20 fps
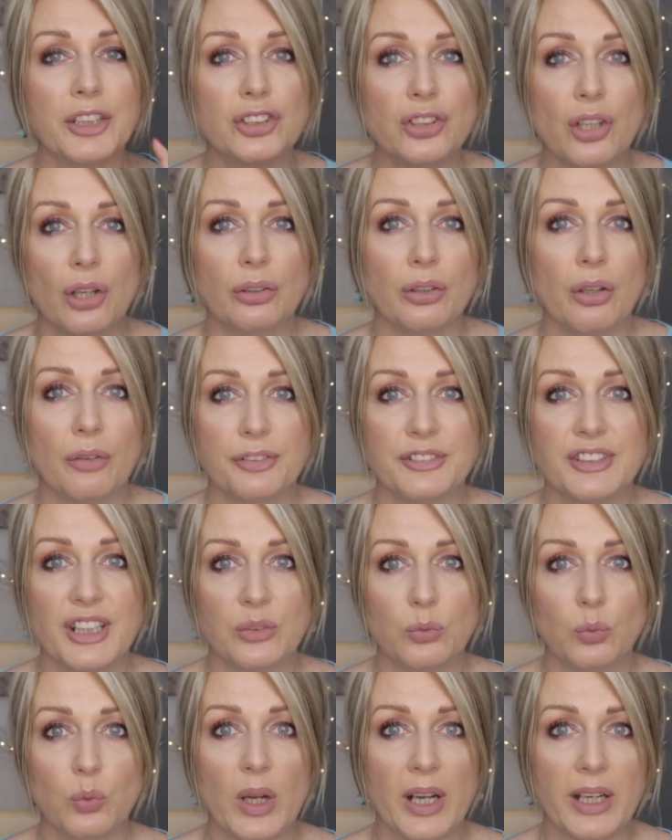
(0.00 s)
don't
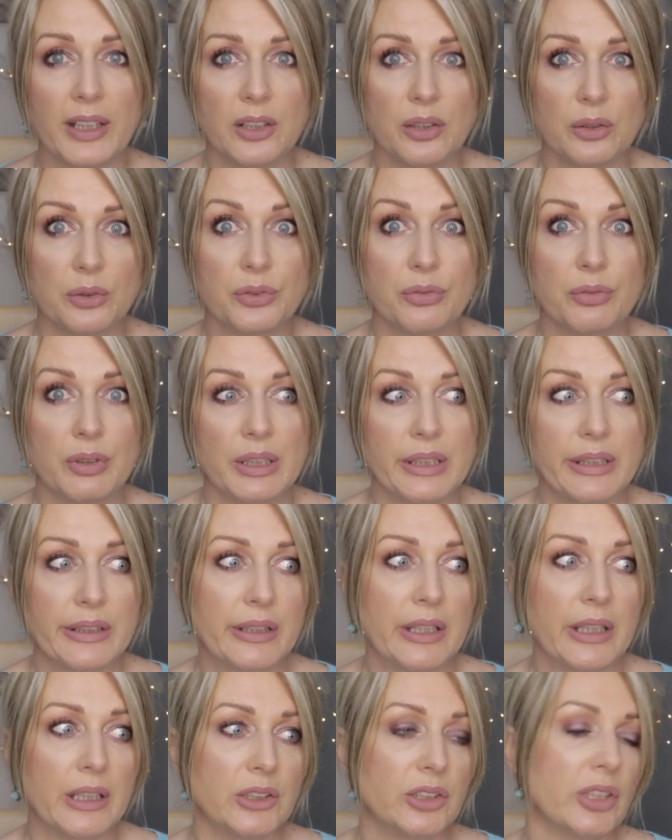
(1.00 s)
often wear those really
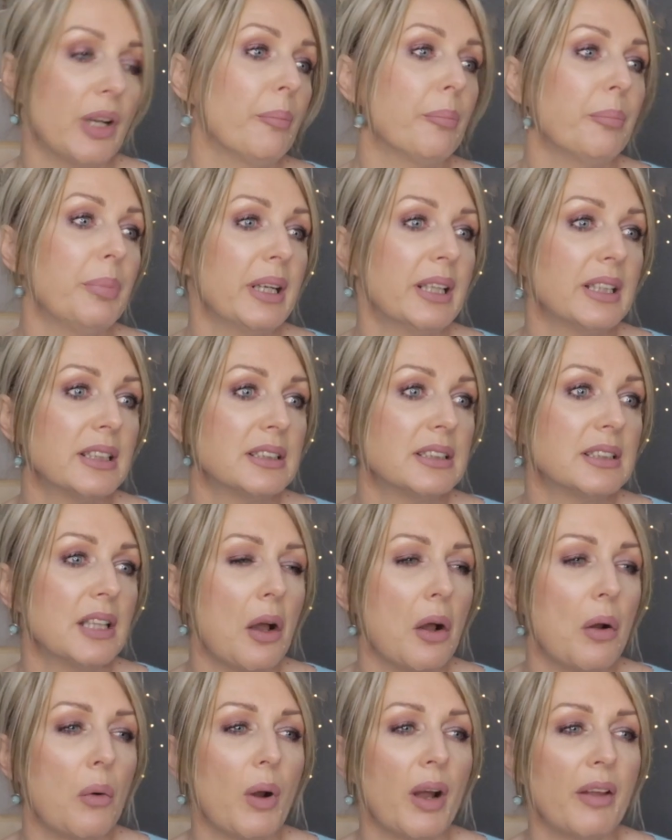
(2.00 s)
thick jumpers,
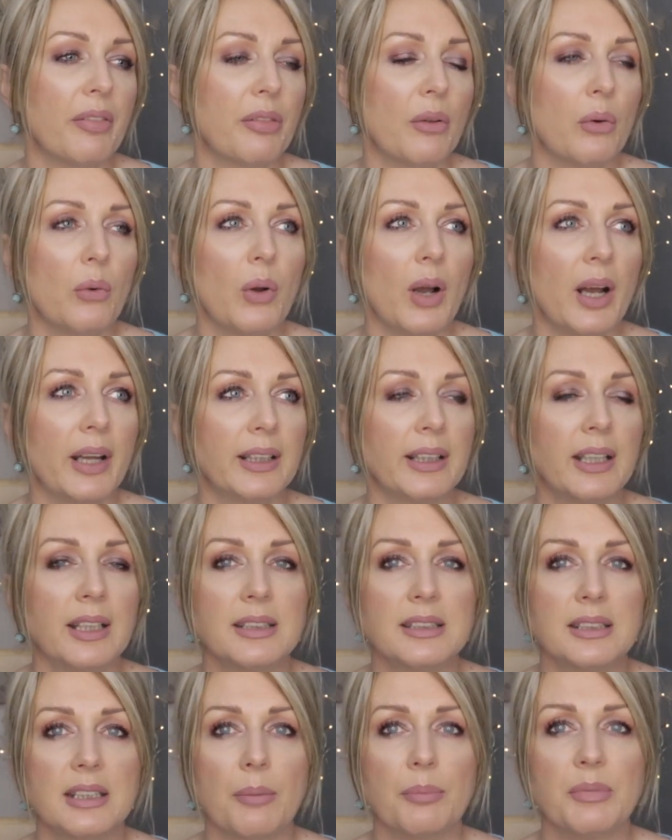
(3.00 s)
so I thought I'd
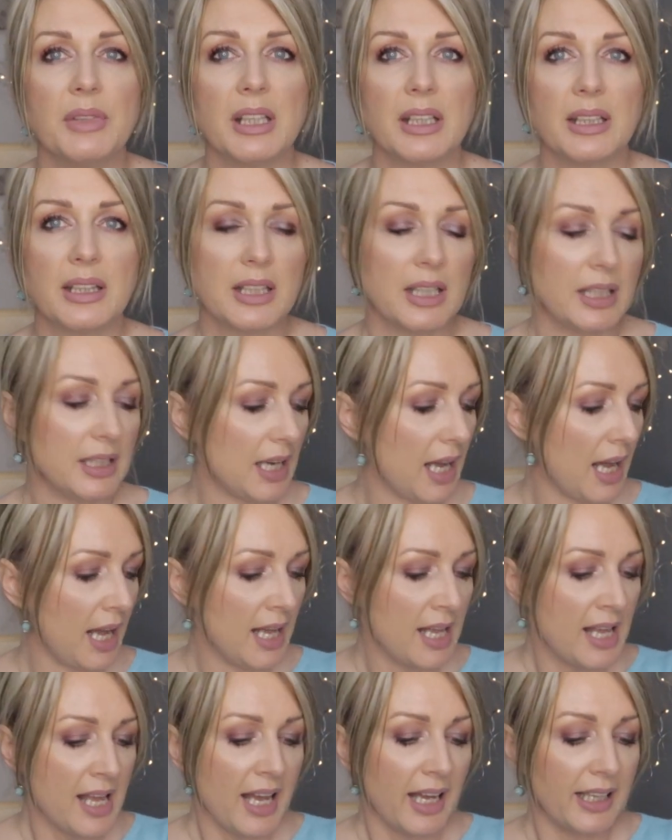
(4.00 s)
get something
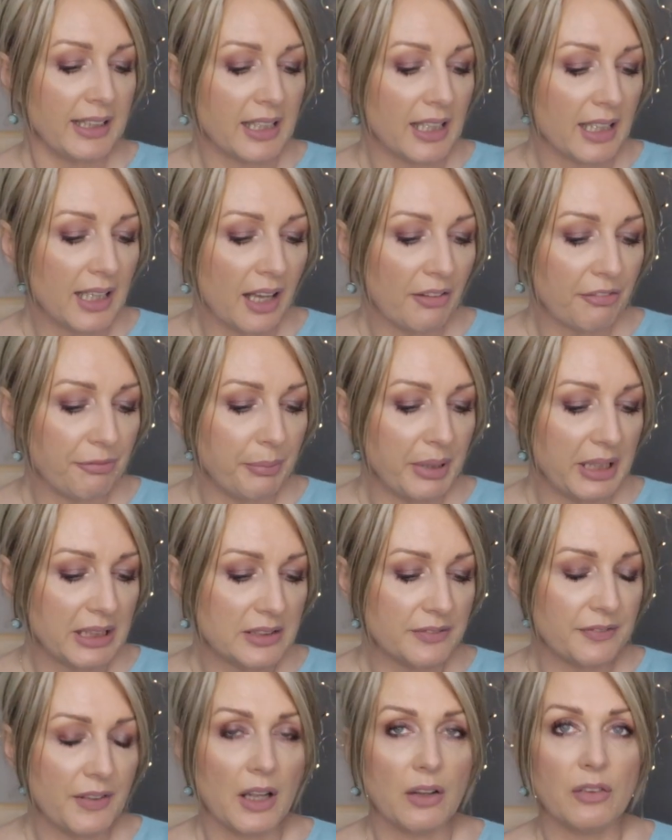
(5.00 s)
thinner, and I love
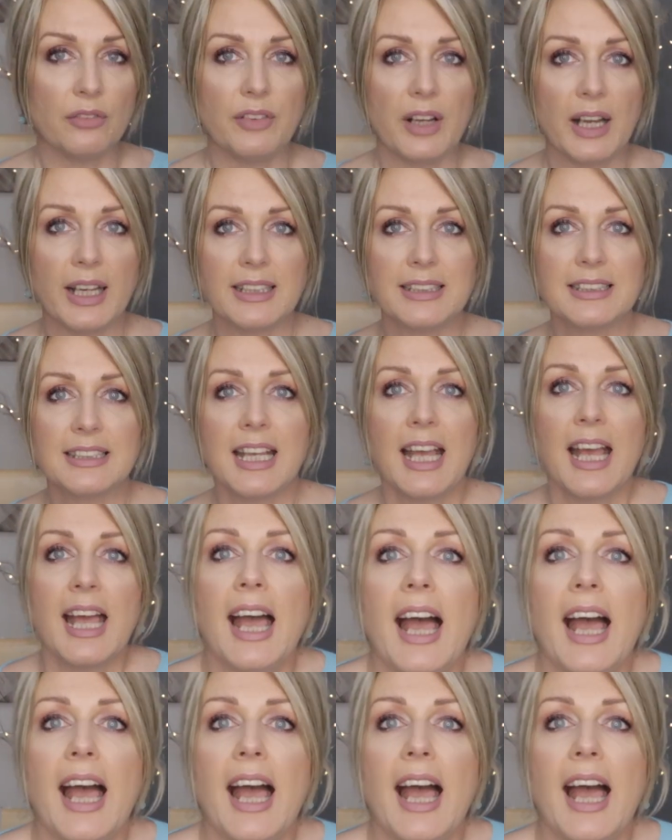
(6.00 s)
Mint Velvet.